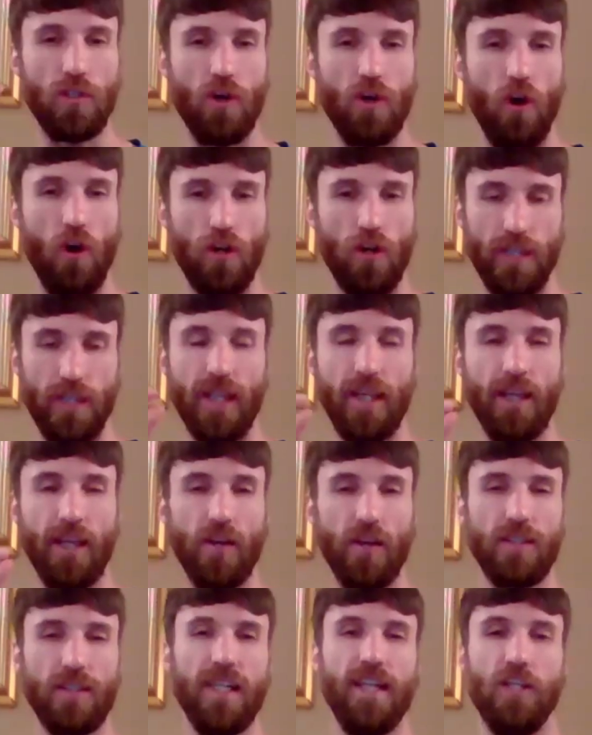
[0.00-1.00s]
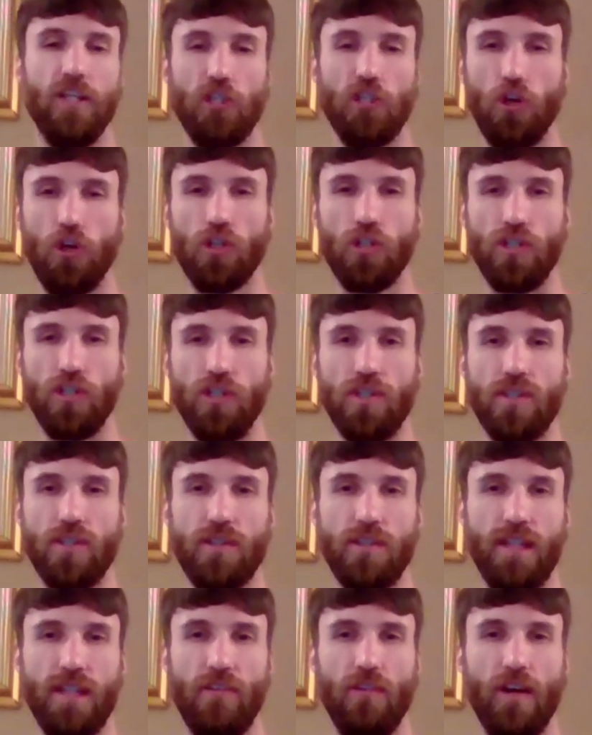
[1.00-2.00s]
scores. I think you could see the judges.
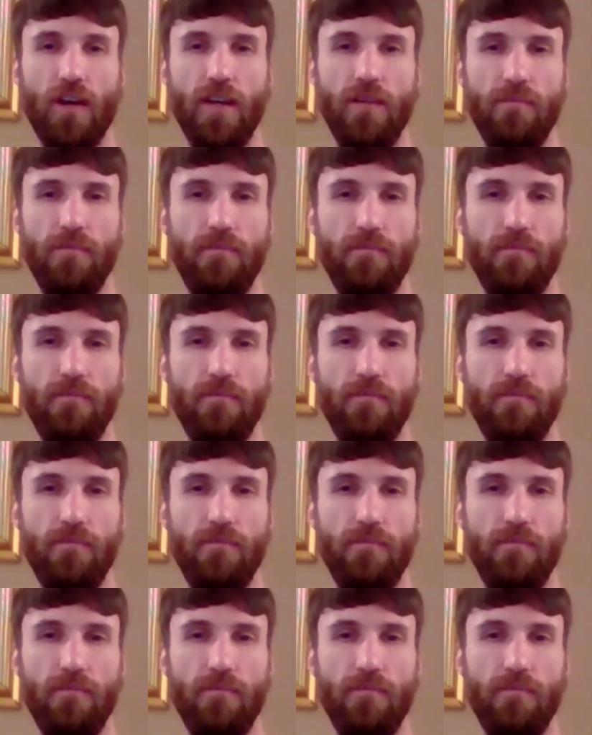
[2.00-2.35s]
Is that right?